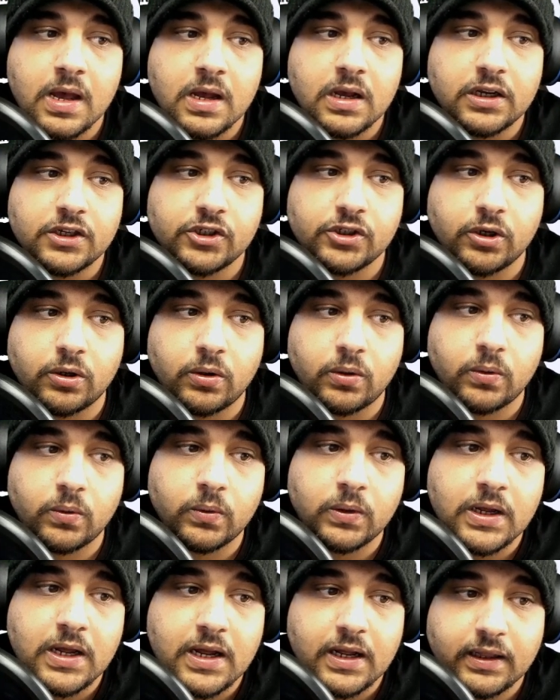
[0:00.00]

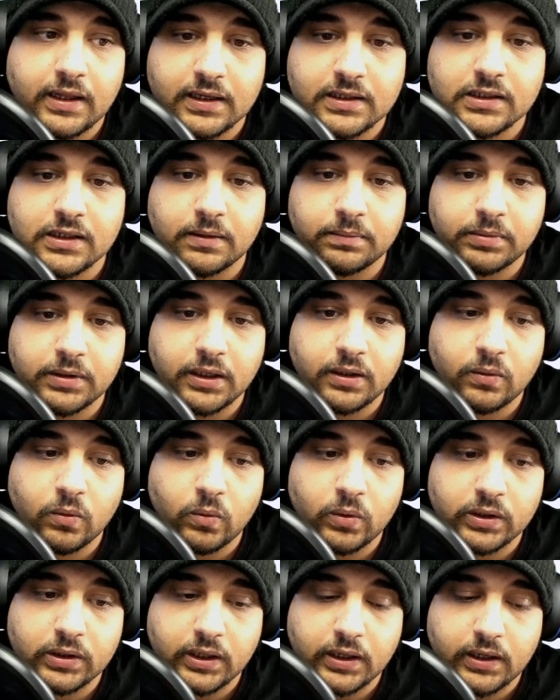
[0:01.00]
So that's something
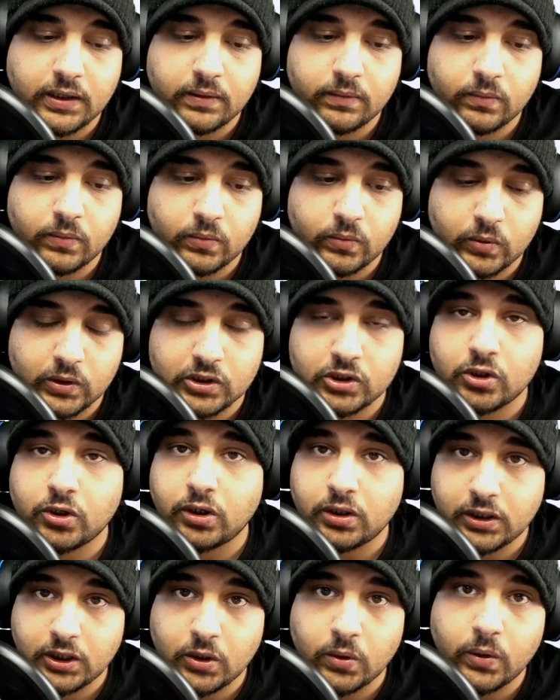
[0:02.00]
what they what's
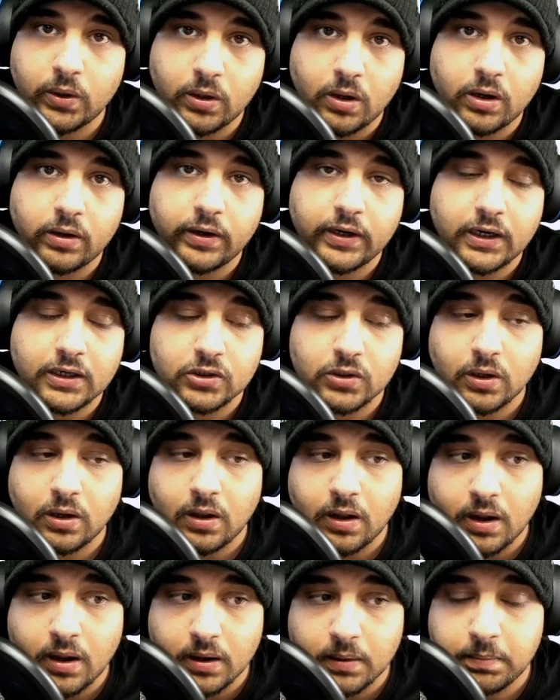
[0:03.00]
currently going on right now. So a
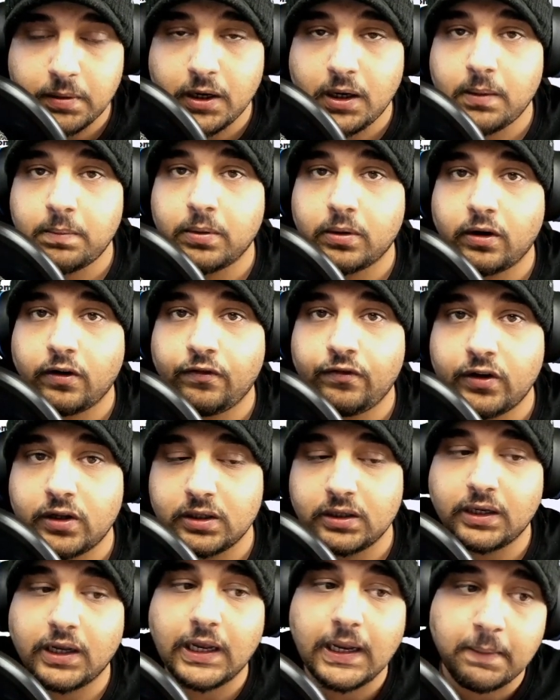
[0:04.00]
lot of people are
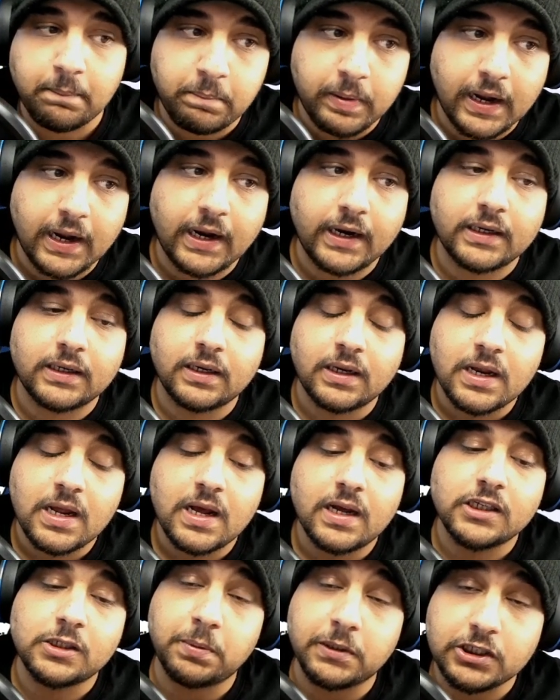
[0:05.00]
feeling the impact,
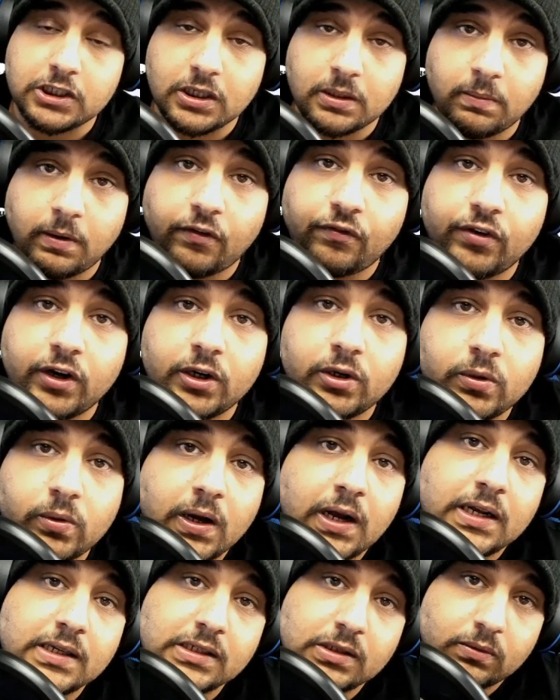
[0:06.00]
especially my friend who
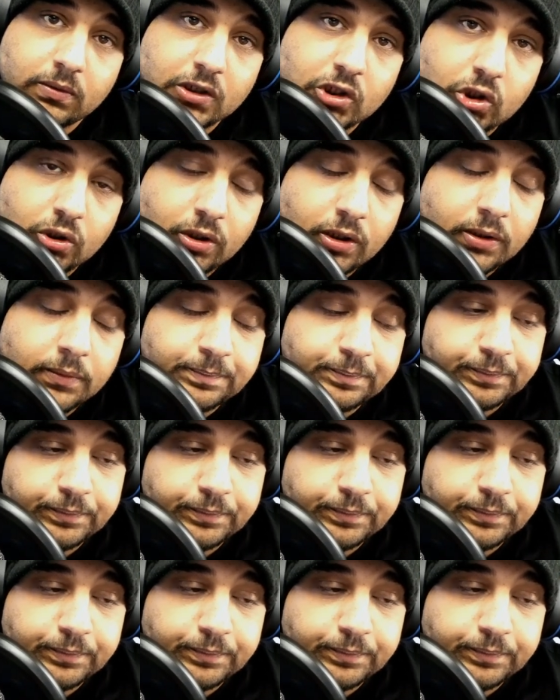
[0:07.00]
has a restaurant.